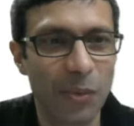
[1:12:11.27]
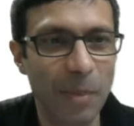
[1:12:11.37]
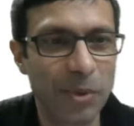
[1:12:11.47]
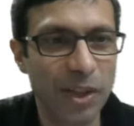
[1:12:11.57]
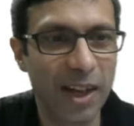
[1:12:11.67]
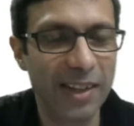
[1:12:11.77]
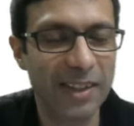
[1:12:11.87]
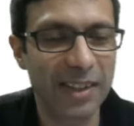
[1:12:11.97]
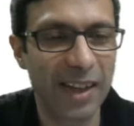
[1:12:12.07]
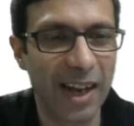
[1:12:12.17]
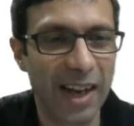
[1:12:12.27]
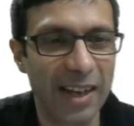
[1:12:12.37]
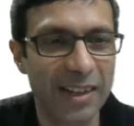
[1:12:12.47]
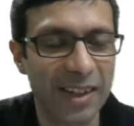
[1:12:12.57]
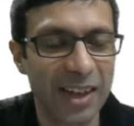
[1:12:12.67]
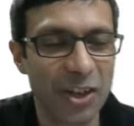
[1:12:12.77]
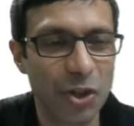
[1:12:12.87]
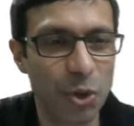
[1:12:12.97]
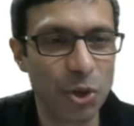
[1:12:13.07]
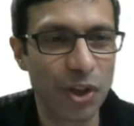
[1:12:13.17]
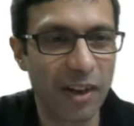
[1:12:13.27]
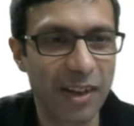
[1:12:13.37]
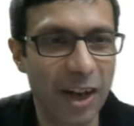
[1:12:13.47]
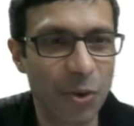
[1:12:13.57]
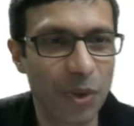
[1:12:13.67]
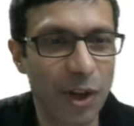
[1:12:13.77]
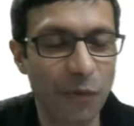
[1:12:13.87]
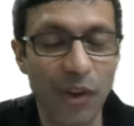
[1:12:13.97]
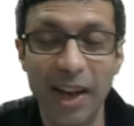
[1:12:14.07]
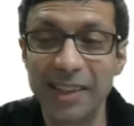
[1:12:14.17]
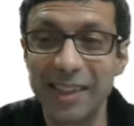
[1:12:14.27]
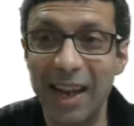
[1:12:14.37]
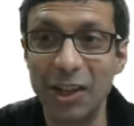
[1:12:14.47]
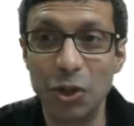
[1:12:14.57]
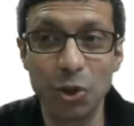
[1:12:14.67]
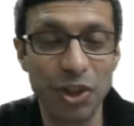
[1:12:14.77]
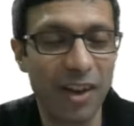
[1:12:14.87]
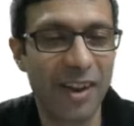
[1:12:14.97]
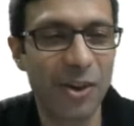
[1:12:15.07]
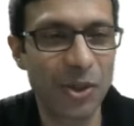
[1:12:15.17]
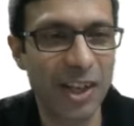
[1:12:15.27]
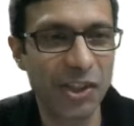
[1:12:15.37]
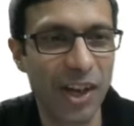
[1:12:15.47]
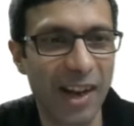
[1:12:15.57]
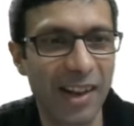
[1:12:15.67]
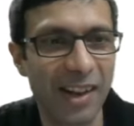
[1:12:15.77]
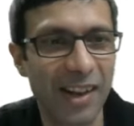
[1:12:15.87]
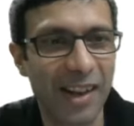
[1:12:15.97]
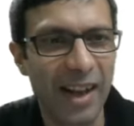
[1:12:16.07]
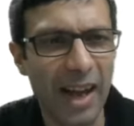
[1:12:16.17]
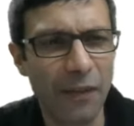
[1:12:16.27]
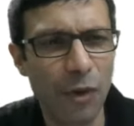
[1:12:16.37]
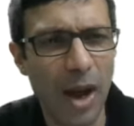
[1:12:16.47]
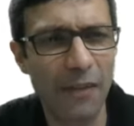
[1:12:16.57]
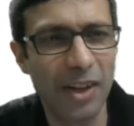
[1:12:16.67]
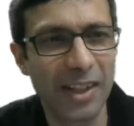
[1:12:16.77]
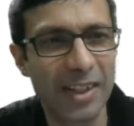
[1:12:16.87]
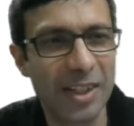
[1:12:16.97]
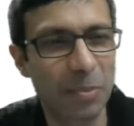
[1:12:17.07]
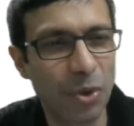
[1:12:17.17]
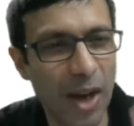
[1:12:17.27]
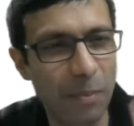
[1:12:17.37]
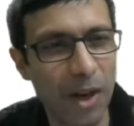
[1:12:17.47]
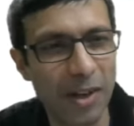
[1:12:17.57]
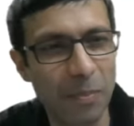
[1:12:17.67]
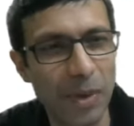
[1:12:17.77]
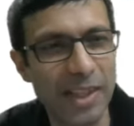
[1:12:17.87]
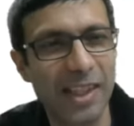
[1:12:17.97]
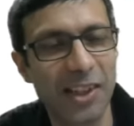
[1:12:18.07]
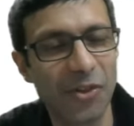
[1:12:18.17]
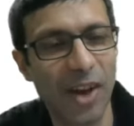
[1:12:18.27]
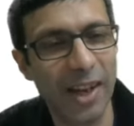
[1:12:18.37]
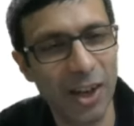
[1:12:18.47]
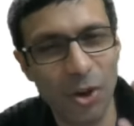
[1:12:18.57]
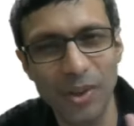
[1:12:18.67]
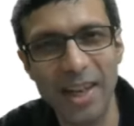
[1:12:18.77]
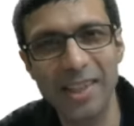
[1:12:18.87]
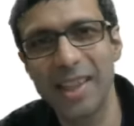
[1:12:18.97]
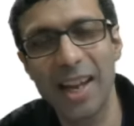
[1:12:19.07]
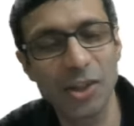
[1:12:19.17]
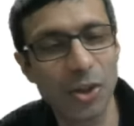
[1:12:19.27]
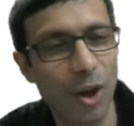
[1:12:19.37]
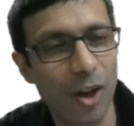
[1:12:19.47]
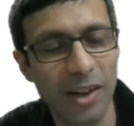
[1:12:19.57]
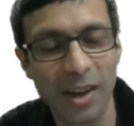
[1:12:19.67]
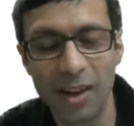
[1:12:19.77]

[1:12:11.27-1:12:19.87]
website and do share it out with your friends and do share out our channel. And if you haven't hit the subscribe button, please hit it right now. Yes, thanks a lot.